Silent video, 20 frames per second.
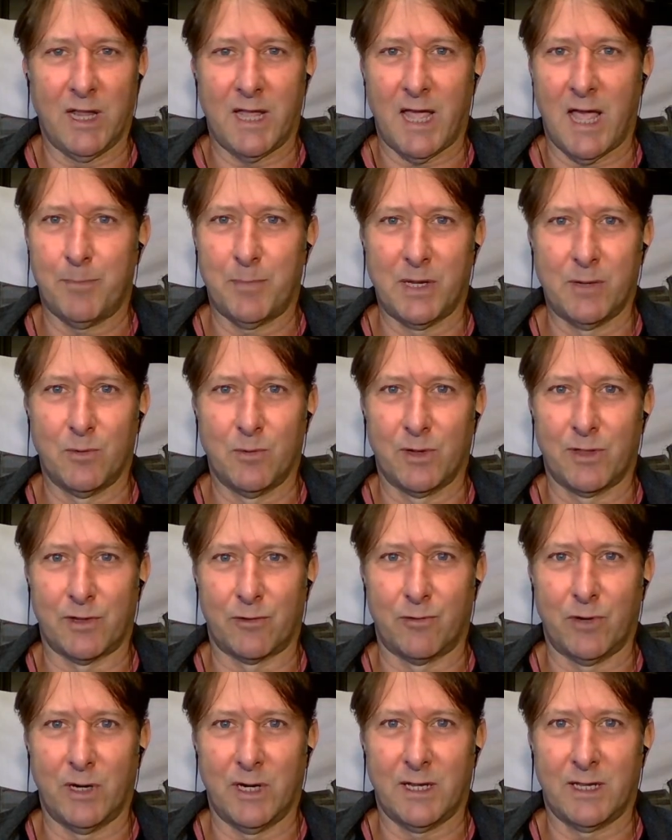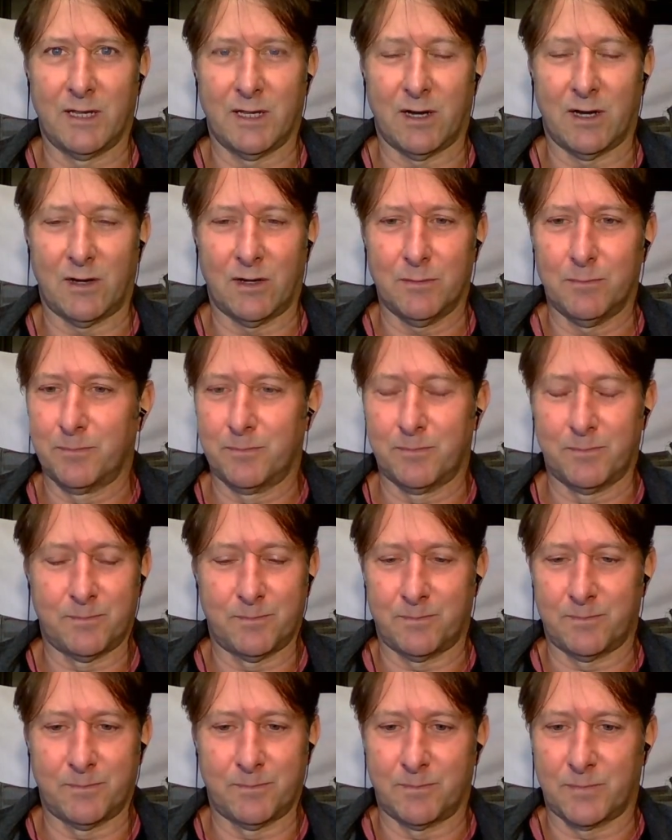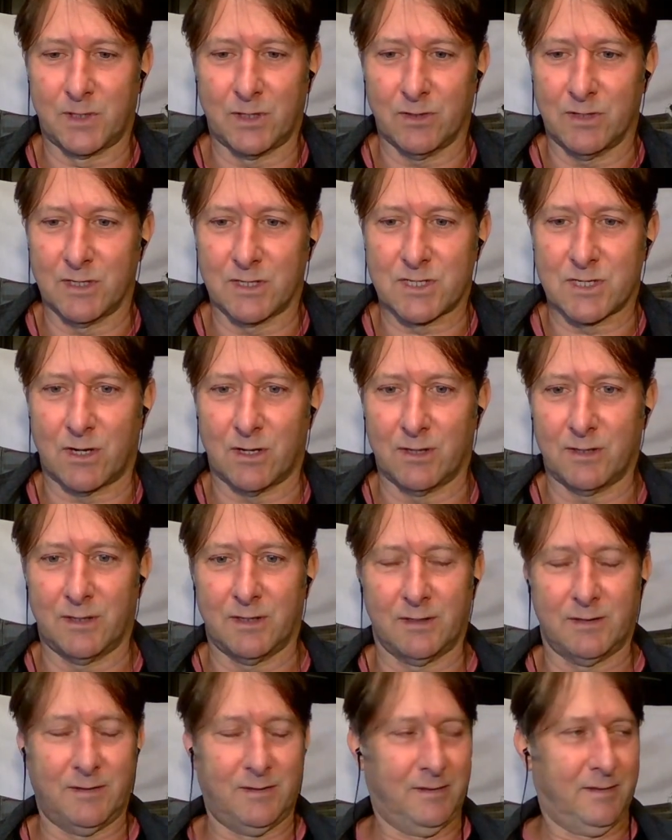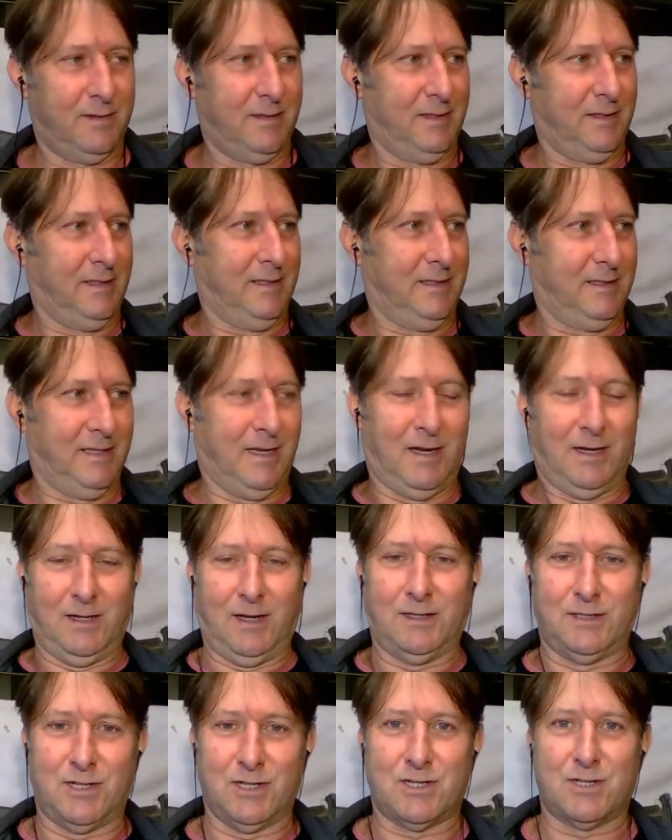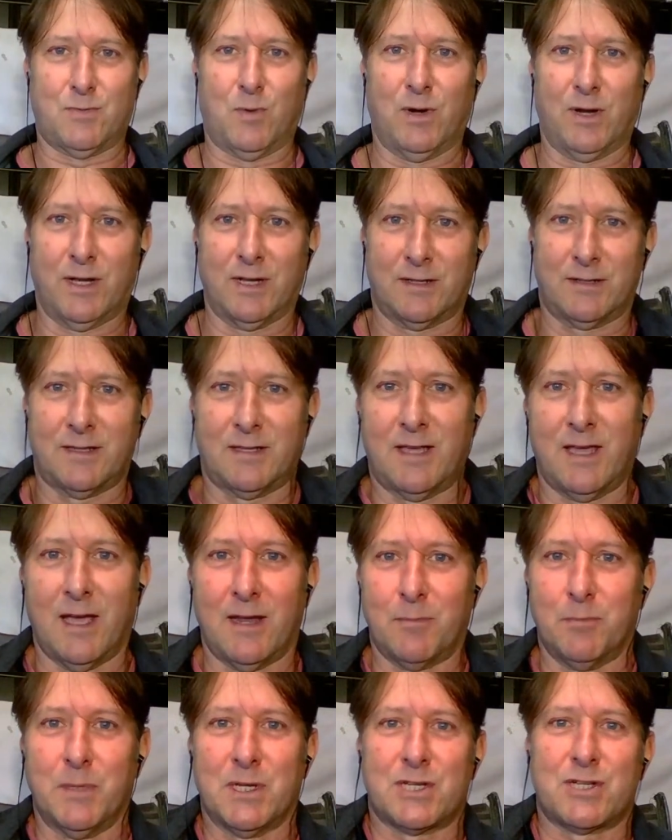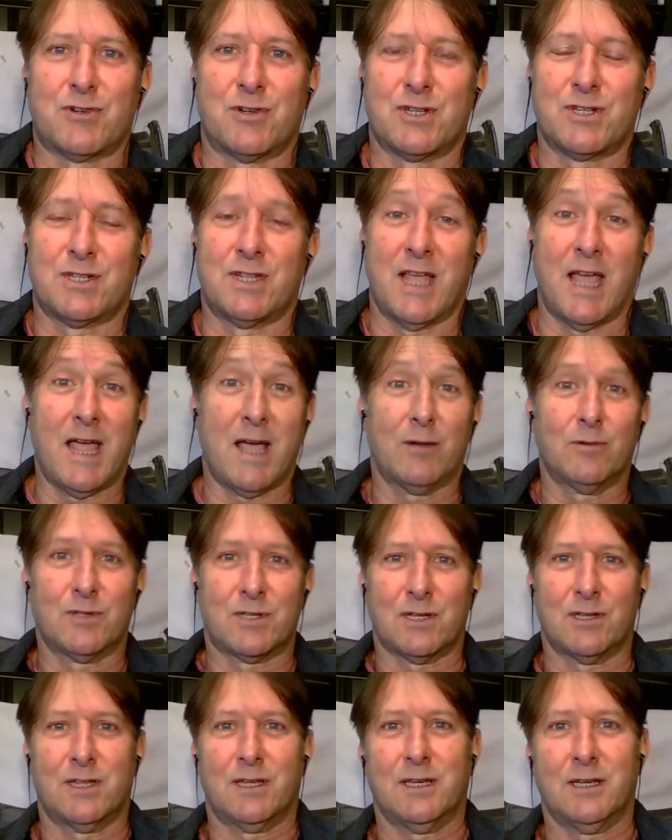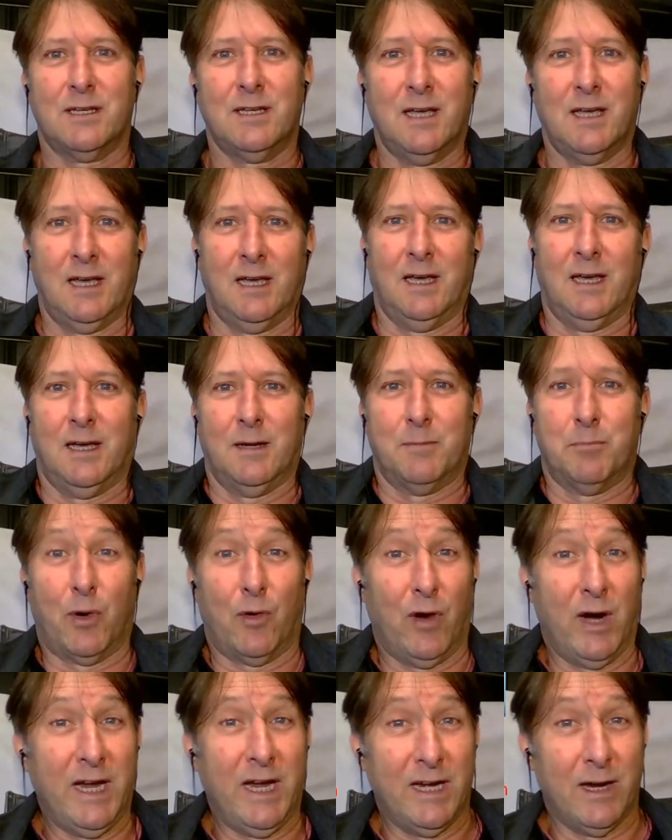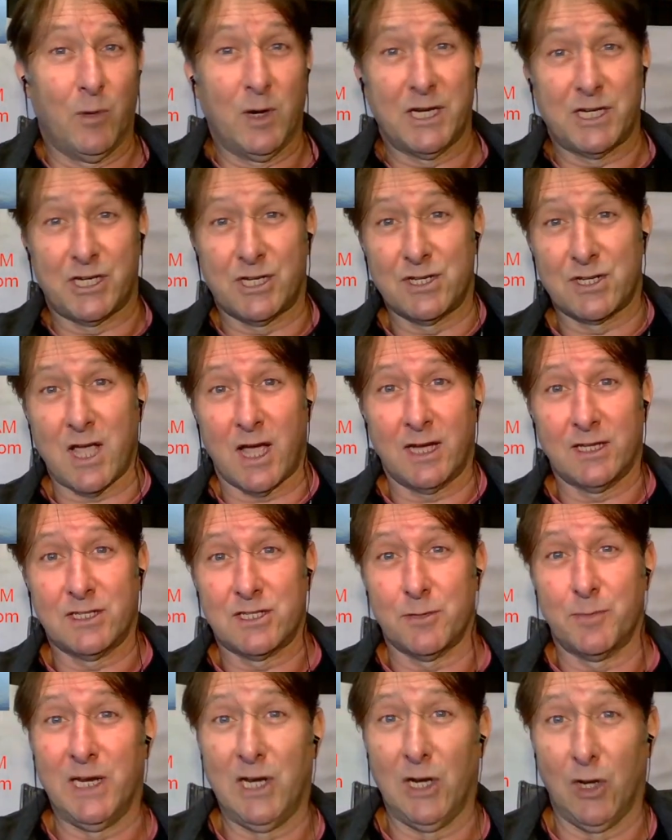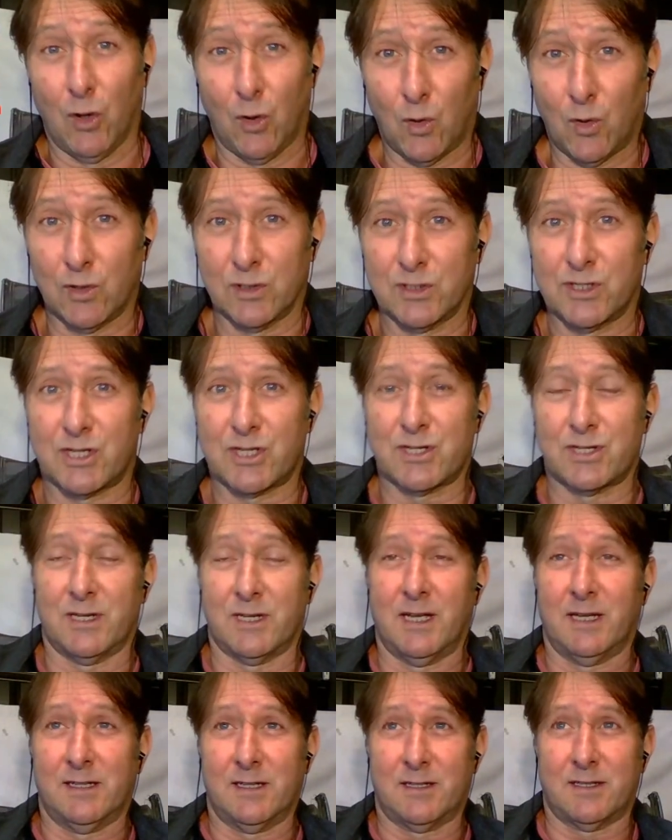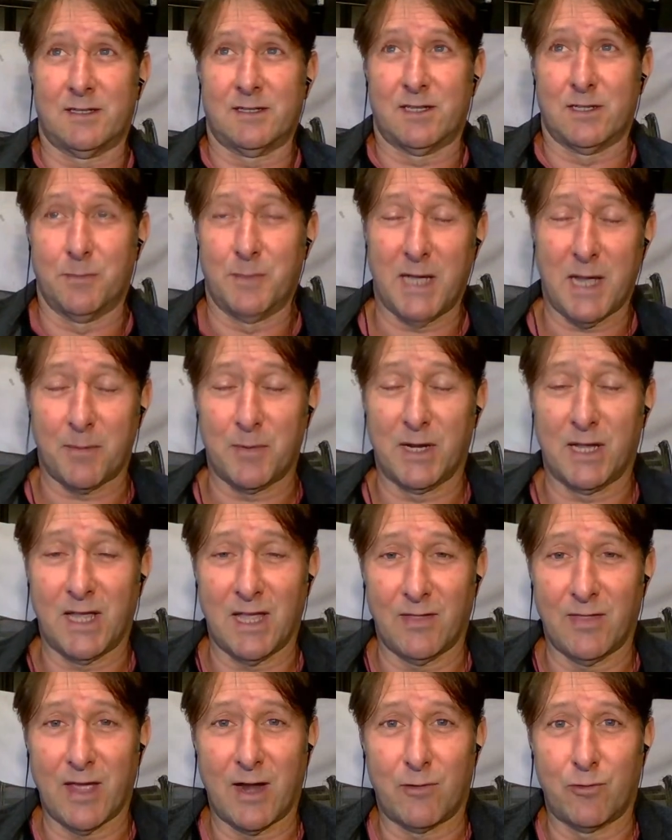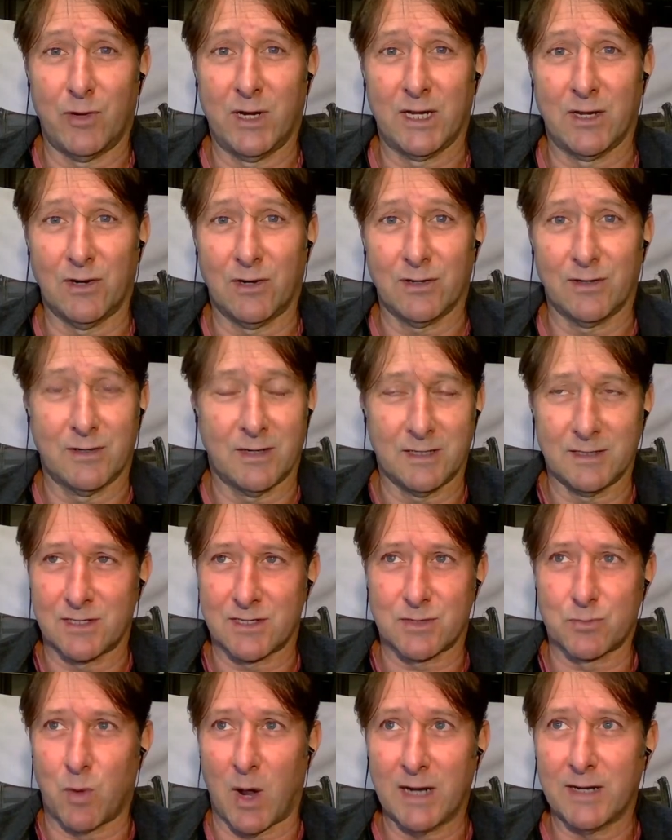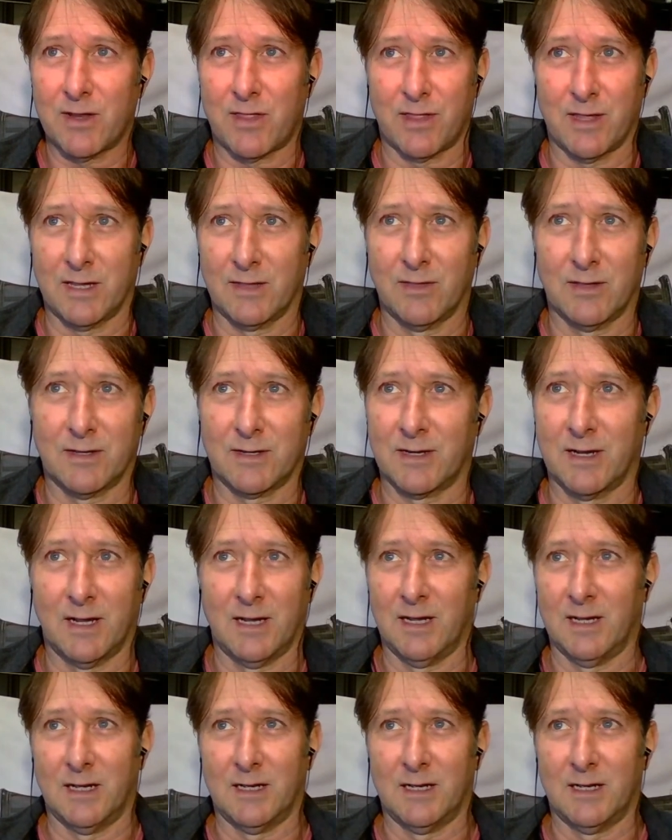really happy with the rig. Goodness, I just want to get Mistress down to the marina where she's going to be launched to be able to get that rig on. It's one thing that